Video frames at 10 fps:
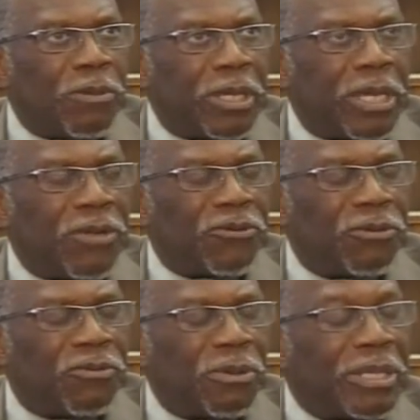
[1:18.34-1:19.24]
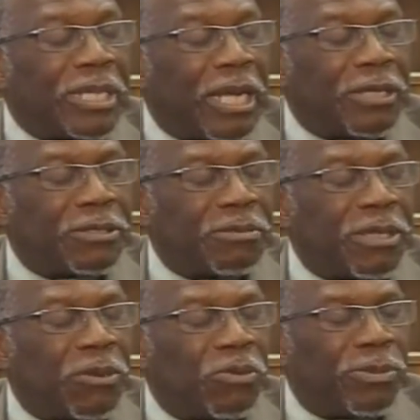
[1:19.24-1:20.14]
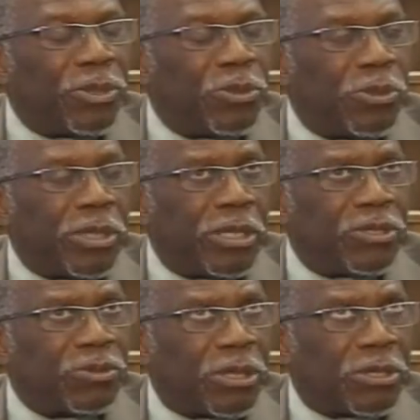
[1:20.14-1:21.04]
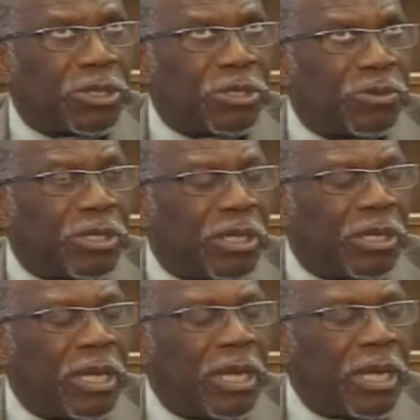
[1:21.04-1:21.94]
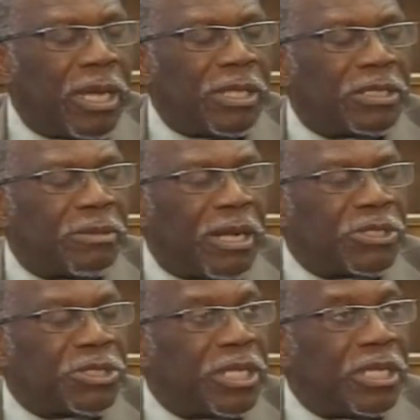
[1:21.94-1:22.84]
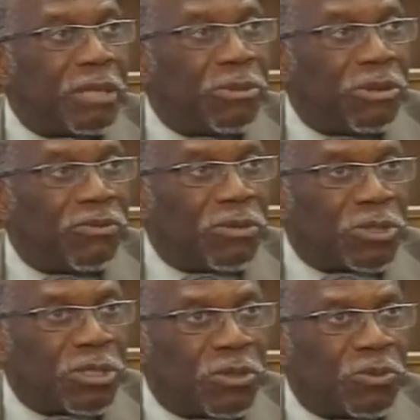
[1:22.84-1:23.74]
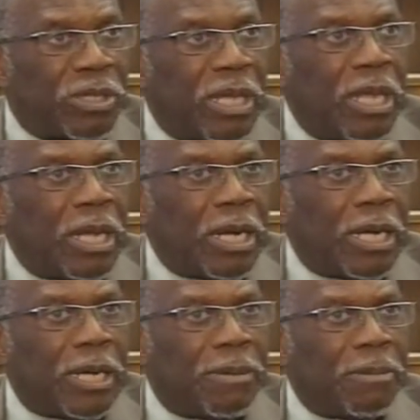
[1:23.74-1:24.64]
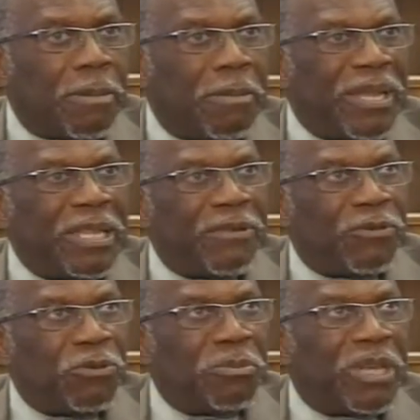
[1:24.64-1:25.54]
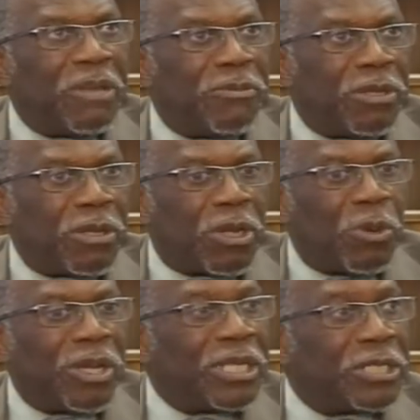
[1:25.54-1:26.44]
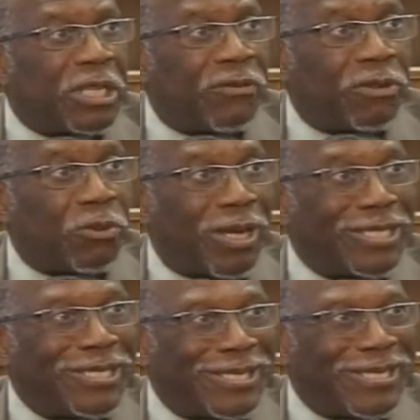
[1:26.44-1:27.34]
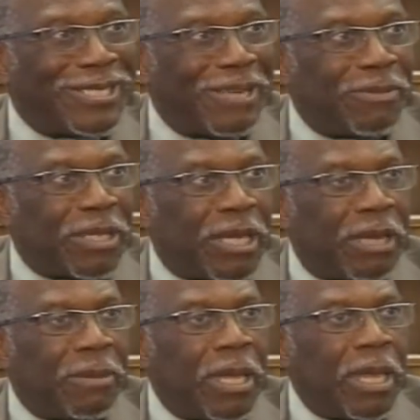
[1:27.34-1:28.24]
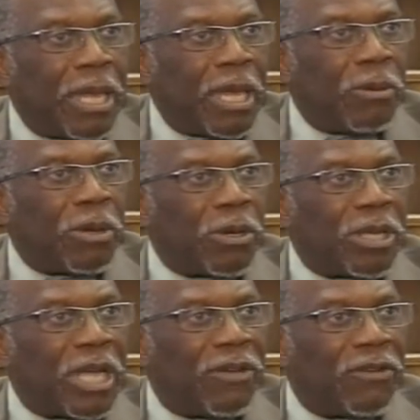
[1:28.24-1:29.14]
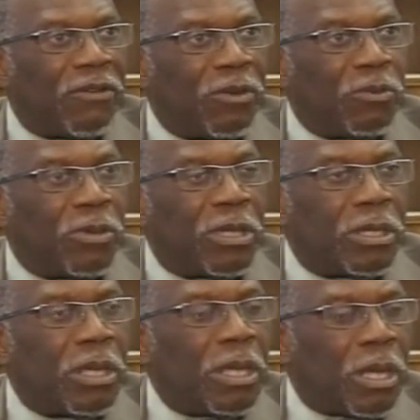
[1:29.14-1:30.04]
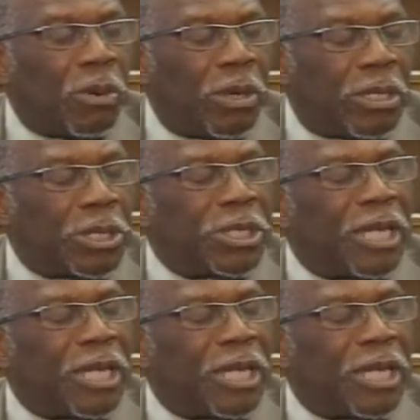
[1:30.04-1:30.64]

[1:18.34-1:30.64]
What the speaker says: We have some very talented men and women who instruct the children here, and some outstanding and beautiful children, many of whom may have been going in several directions at the same time, and we're going to have everyone going in the